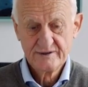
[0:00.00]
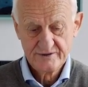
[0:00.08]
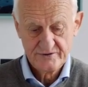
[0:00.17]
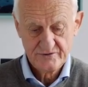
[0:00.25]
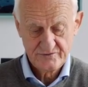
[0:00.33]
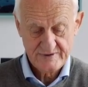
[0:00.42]

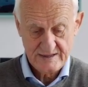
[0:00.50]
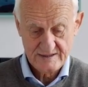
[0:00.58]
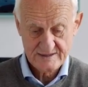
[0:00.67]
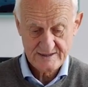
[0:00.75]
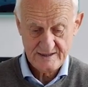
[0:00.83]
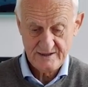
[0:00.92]

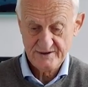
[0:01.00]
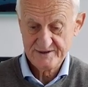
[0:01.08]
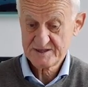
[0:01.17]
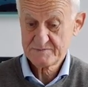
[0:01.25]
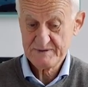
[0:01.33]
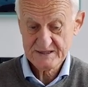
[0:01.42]
neuralgia
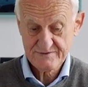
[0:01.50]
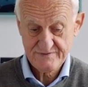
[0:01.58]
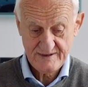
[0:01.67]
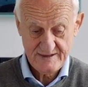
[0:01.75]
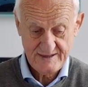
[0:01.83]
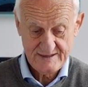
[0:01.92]

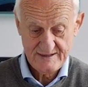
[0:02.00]
unspecified,